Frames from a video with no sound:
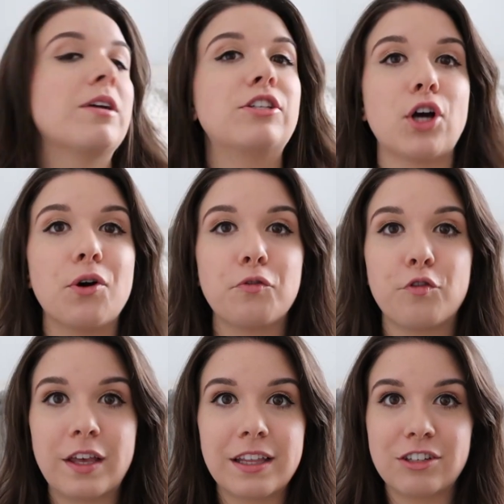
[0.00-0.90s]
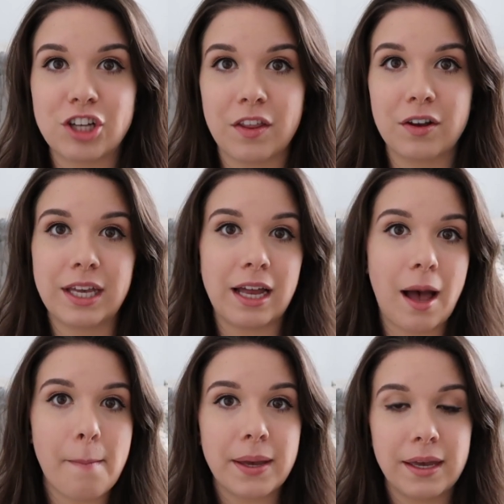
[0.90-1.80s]
We don't feel each other get
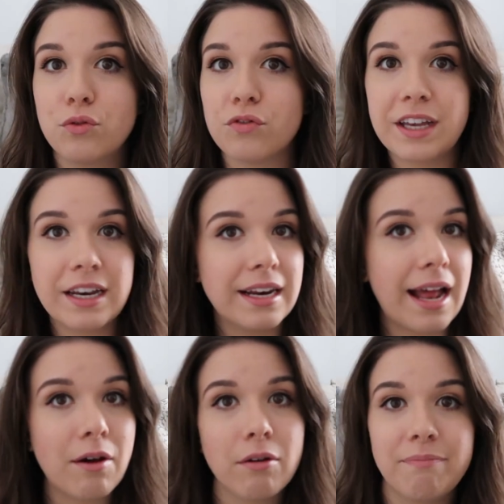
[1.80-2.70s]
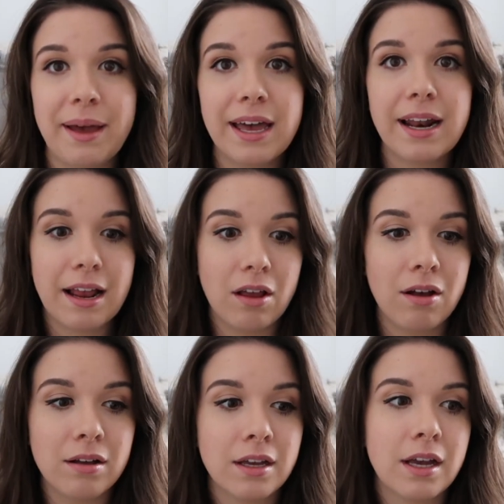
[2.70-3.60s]
up, move in and out of bed at
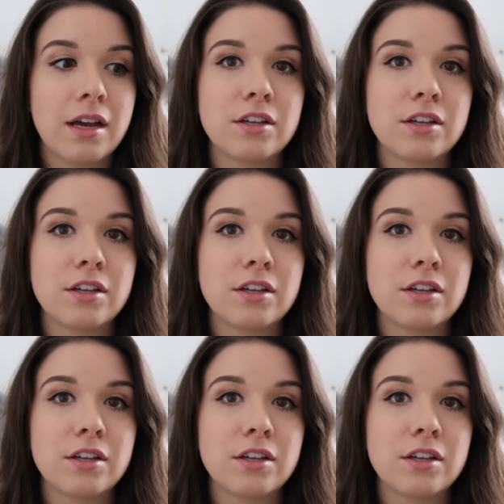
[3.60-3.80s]
all.